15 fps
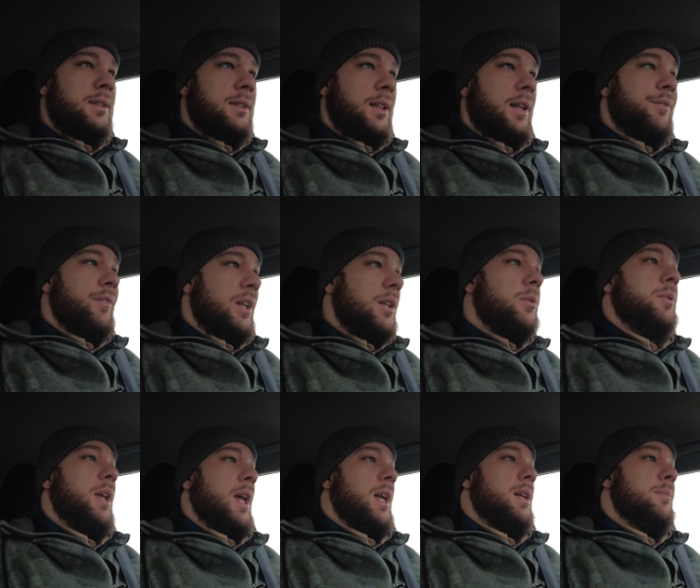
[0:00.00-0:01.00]
a lot of video
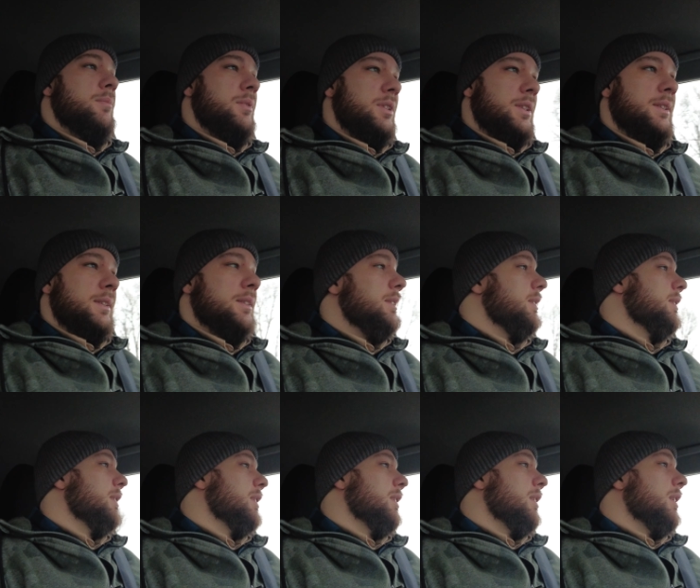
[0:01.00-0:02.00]
games
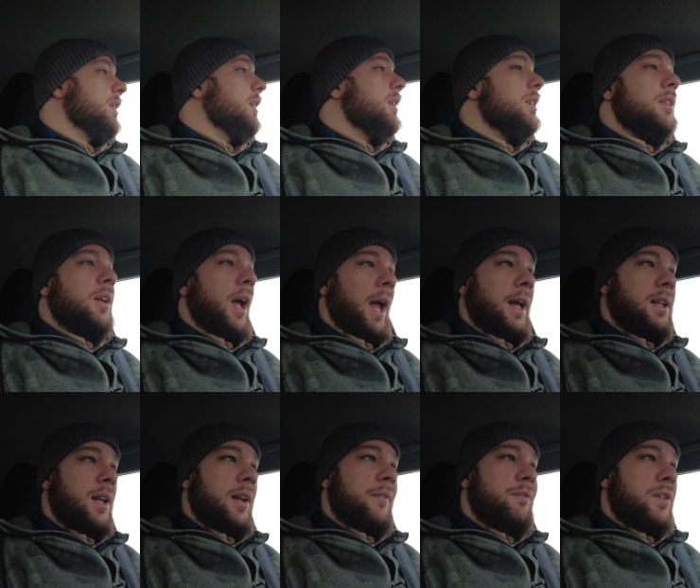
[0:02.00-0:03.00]
and ate
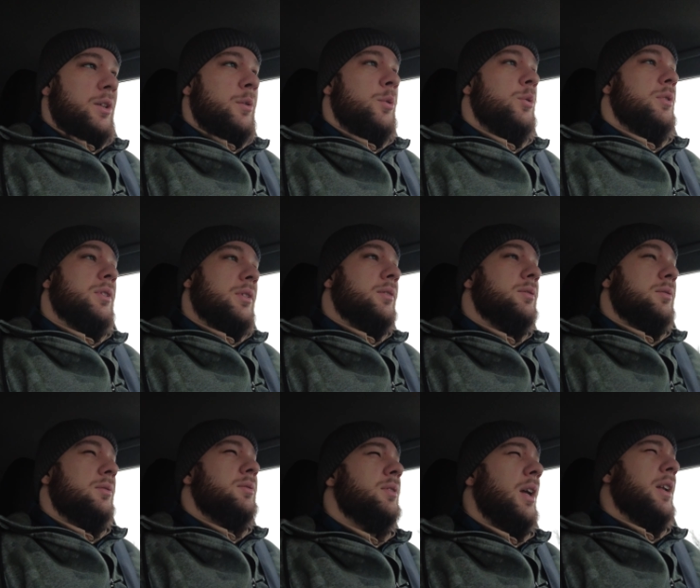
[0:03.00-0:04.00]
a lot of food
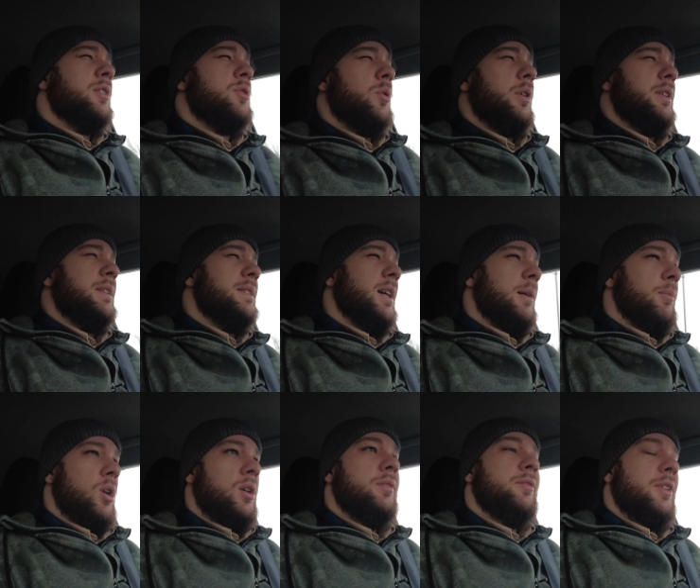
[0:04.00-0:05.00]
and enjoyed the time
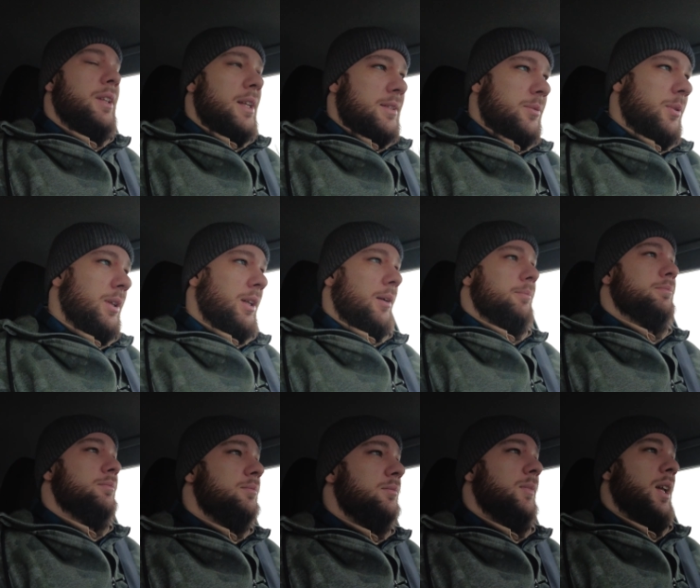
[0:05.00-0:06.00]
off, and that's why
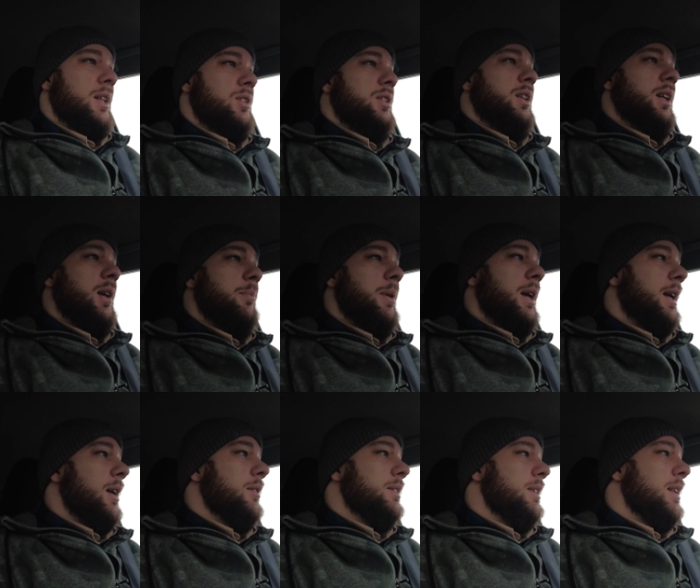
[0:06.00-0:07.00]
I'm itching to get
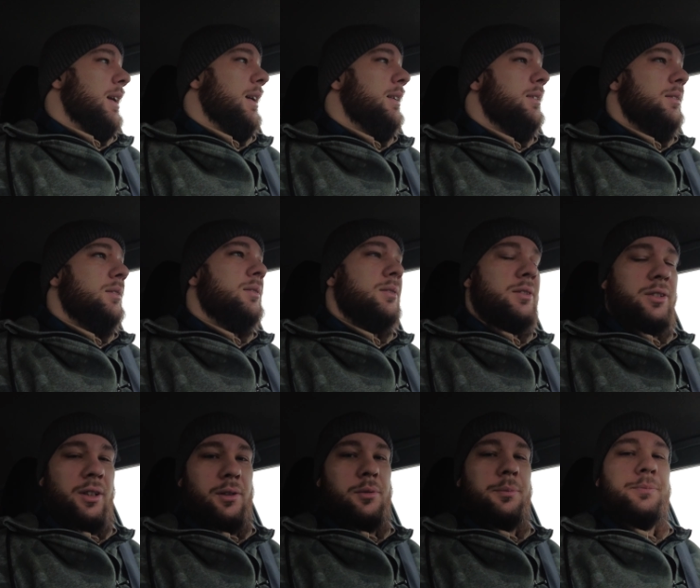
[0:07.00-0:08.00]
back out today.
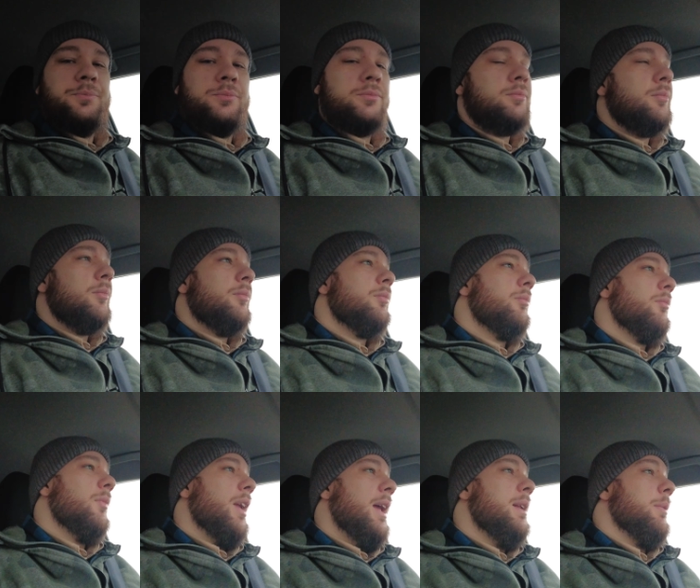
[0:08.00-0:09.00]
So
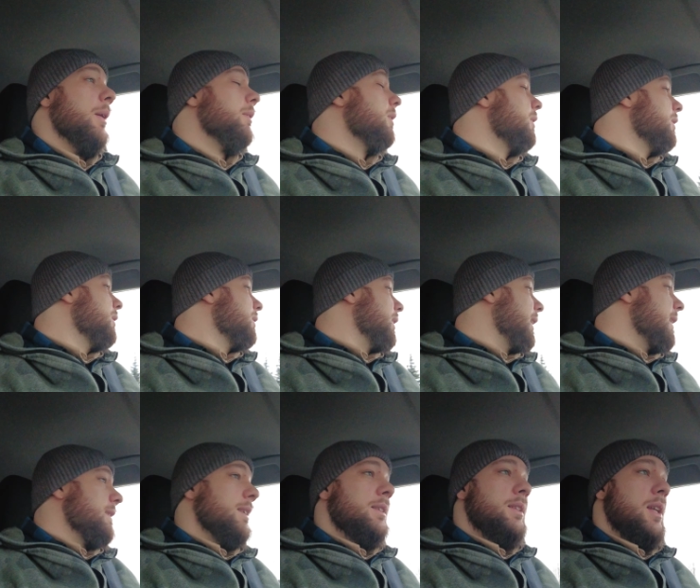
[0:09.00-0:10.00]
anyway, like
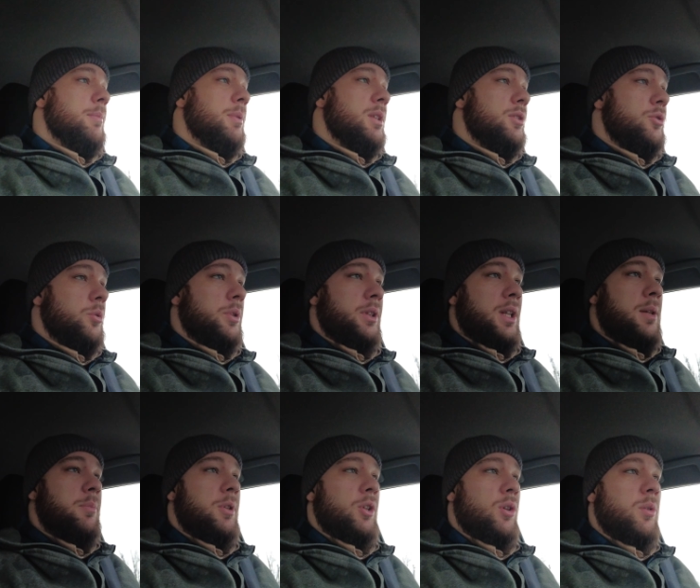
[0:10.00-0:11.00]
I said, keeping it short,
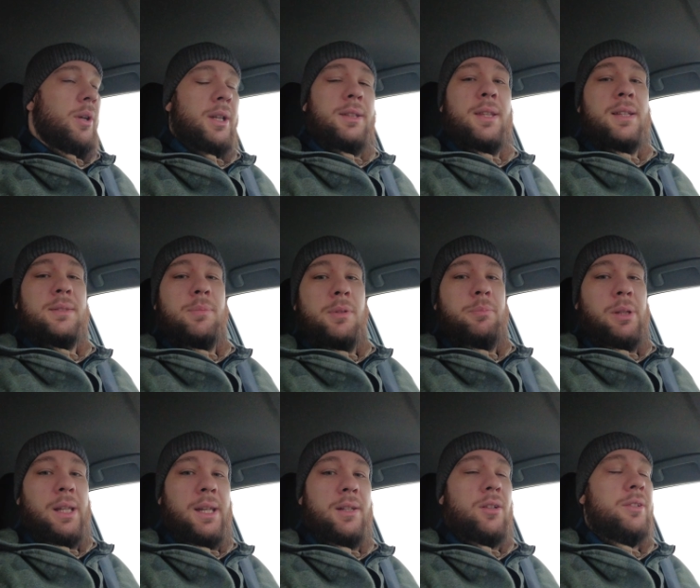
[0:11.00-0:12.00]
keeping it quick. That's my
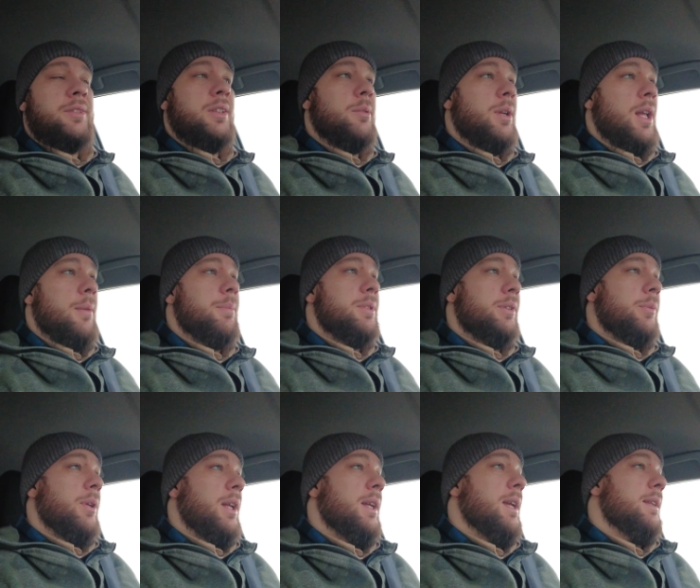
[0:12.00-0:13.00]
plan. I'll see what happens
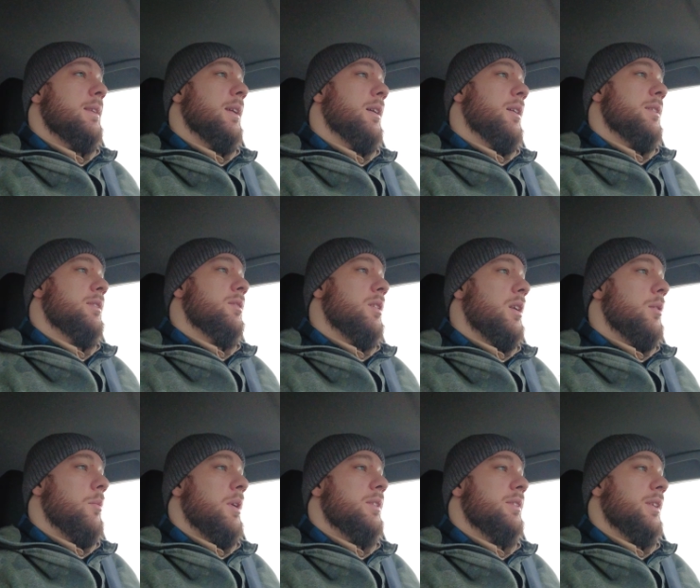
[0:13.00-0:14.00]
when I get there. I still got a
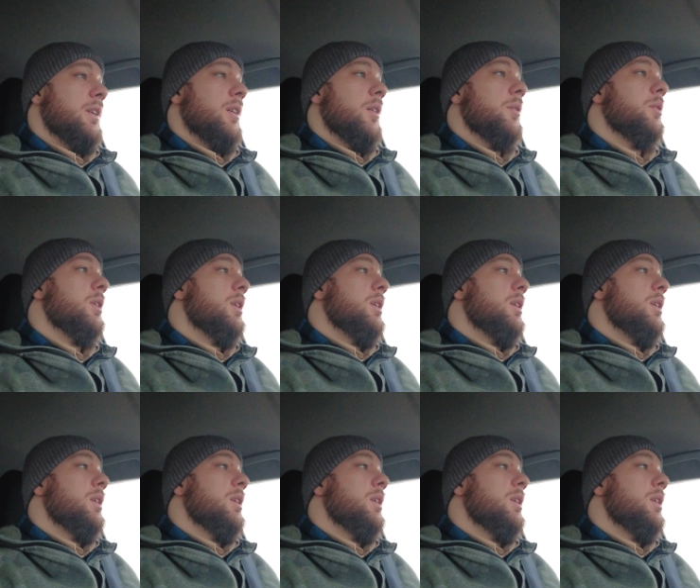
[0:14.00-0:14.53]
ways to go.